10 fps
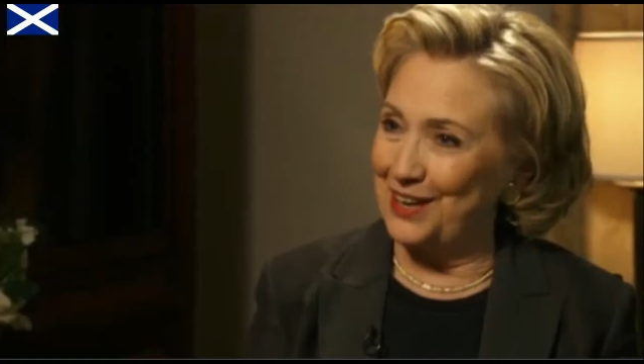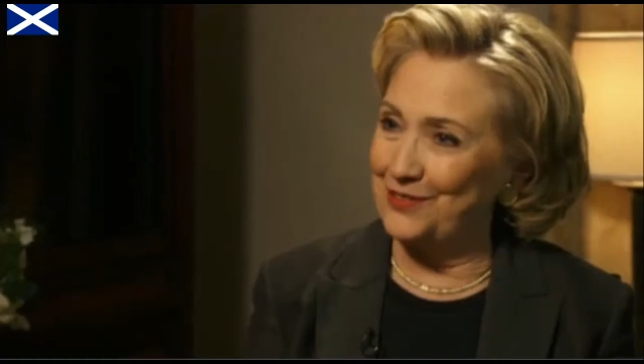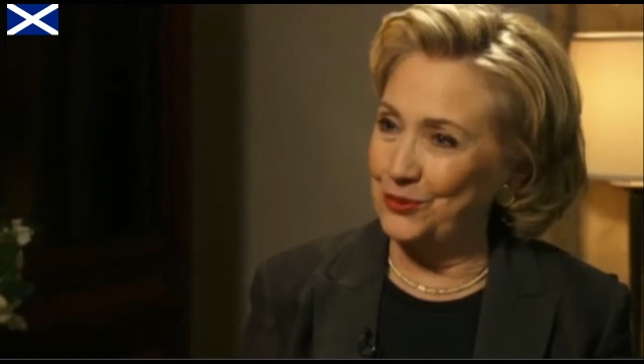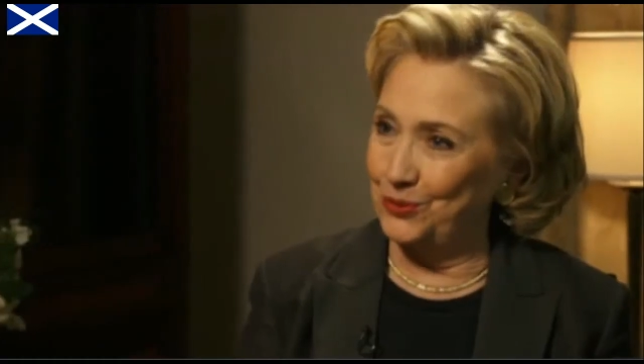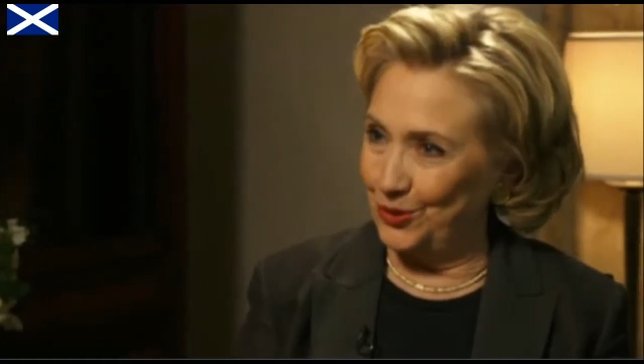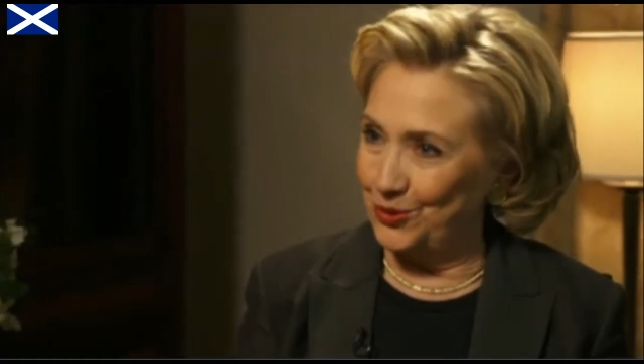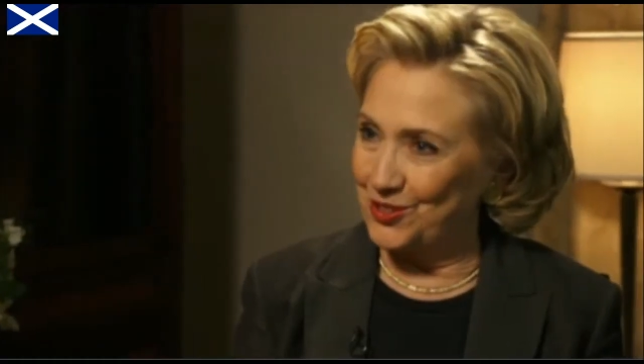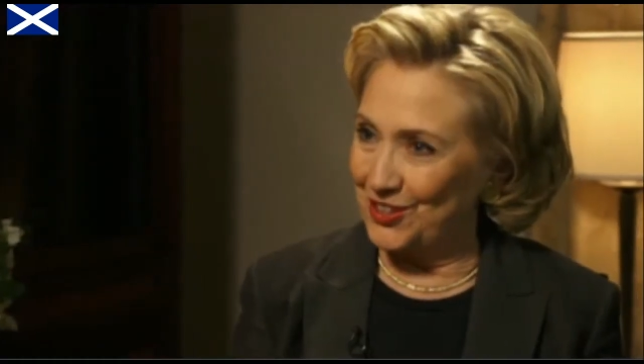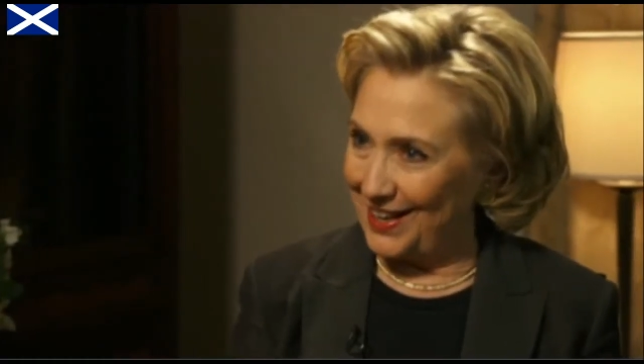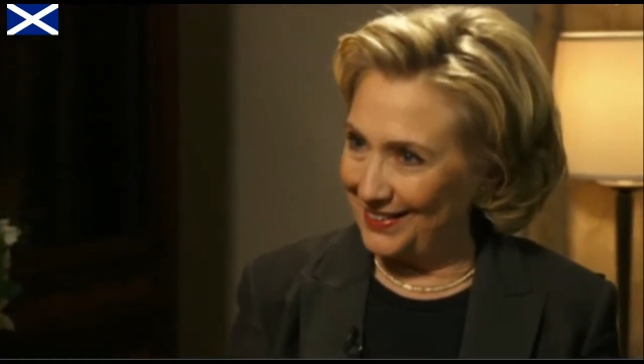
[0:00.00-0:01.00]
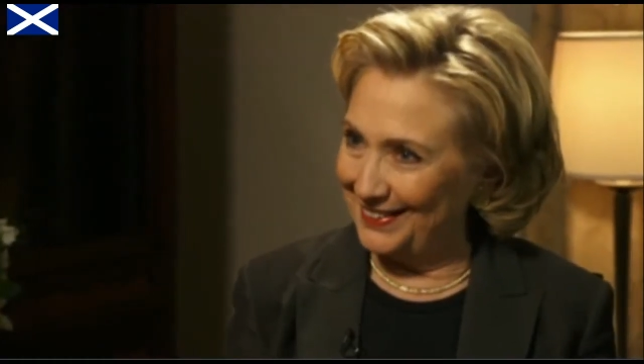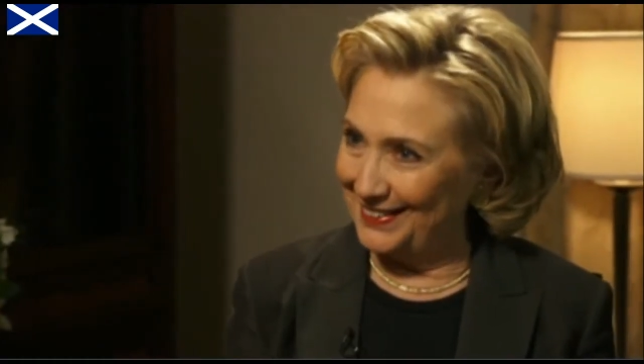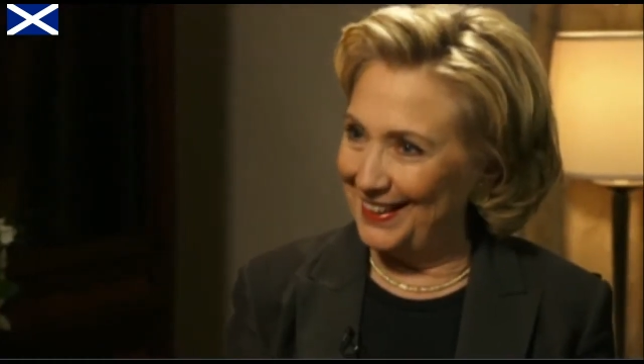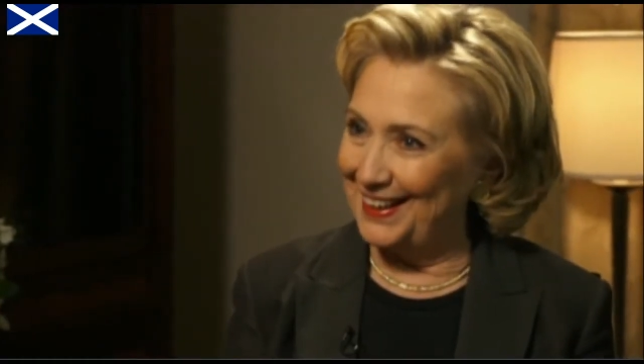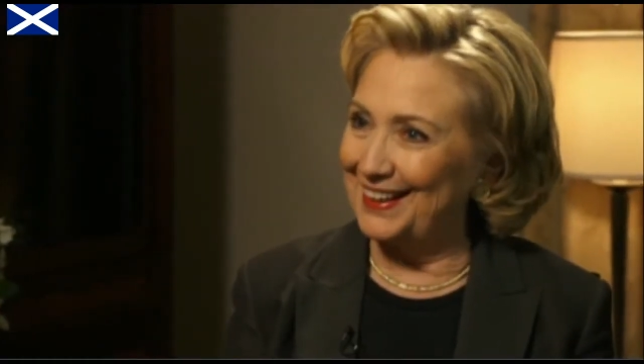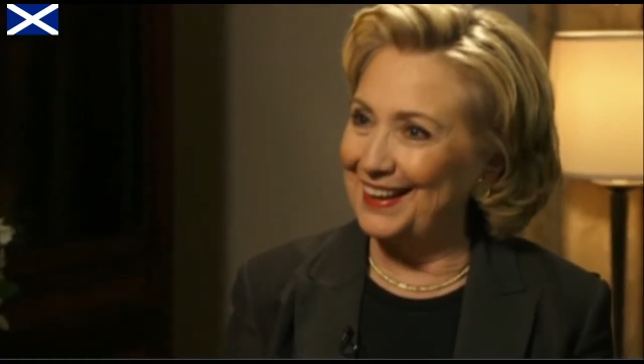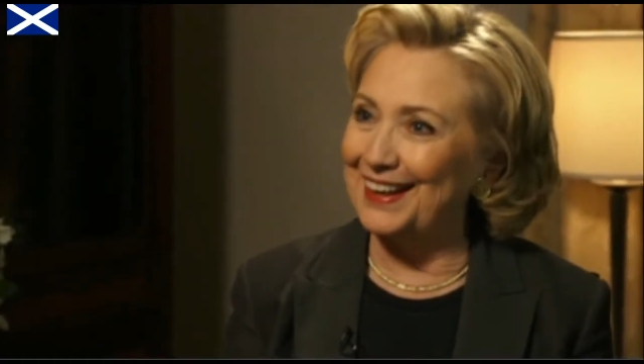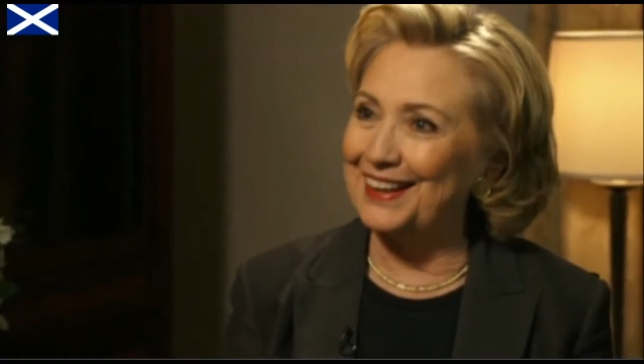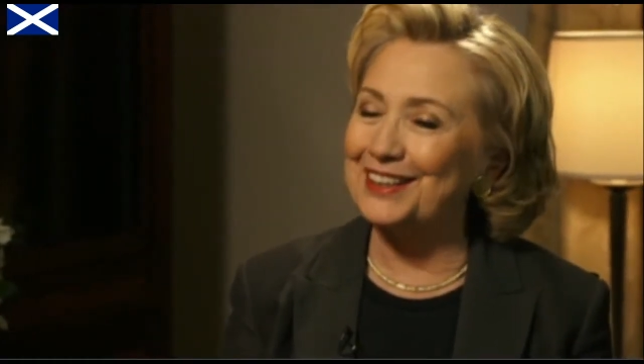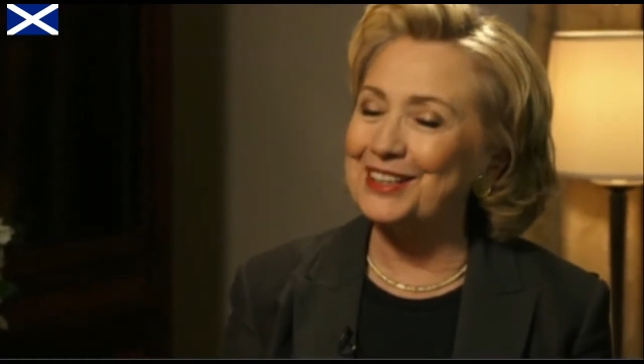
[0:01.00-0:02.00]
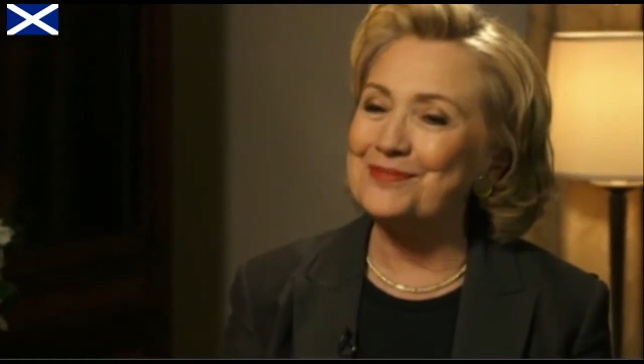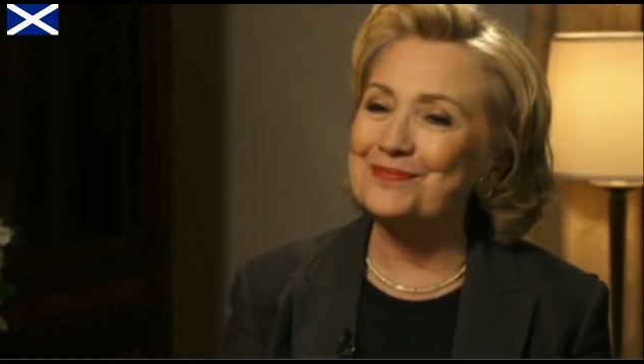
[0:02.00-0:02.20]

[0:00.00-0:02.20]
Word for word: lose Scotland. I, I, um,